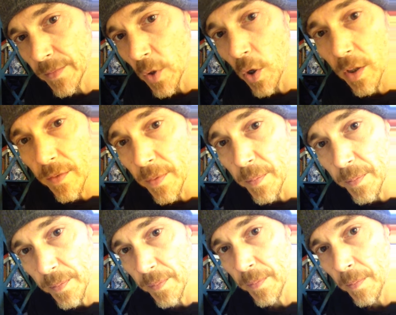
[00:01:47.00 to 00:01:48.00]
all of them.
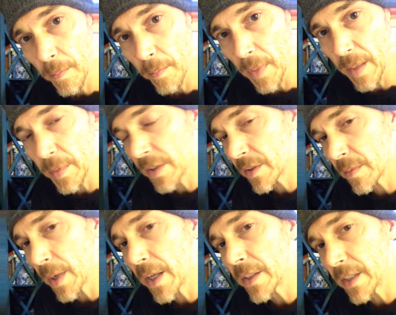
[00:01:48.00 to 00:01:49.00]
Maybe it's
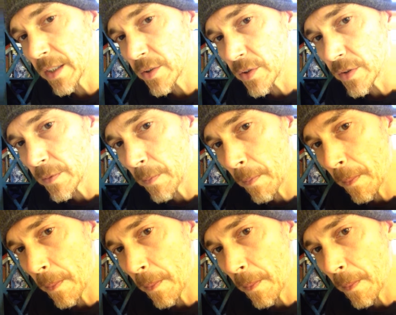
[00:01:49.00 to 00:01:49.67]
about addiction.